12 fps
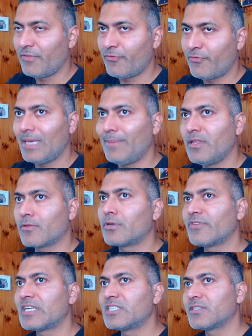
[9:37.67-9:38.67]
I mean, if you keep
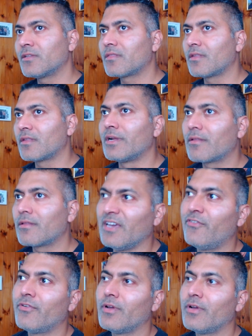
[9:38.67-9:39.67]
these configurations somewhere
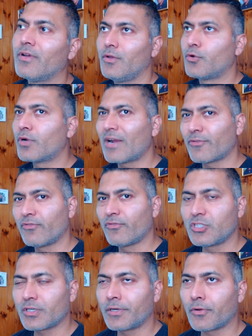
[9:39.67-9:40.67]
safe, you don't have
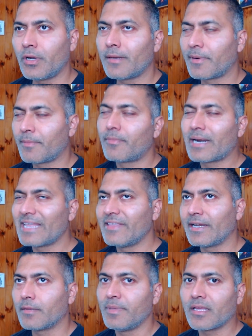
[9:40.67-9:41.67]
to version control it,
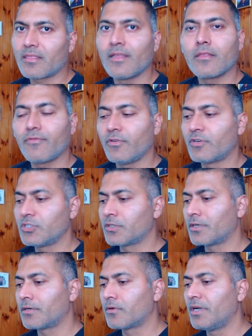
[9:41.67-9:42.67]
but I think it makes sense if you
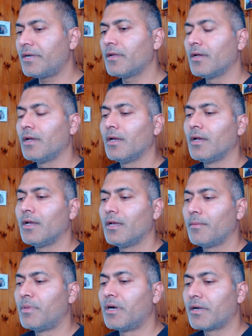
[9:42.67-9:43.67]
version control it.
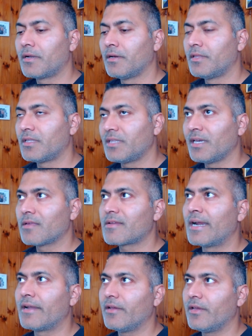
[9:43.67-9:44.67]
But the thing
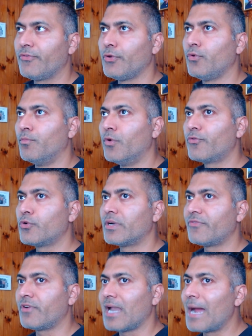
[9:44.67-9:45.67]
is that if you
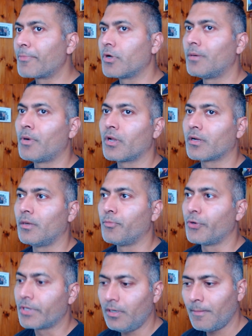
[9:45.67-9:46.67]
move to a different laptop or a
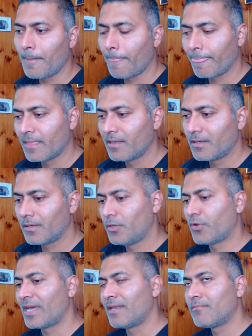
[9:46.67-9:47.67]
computer,
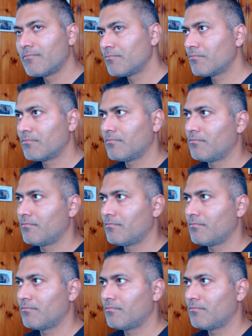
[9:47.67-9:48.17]
you can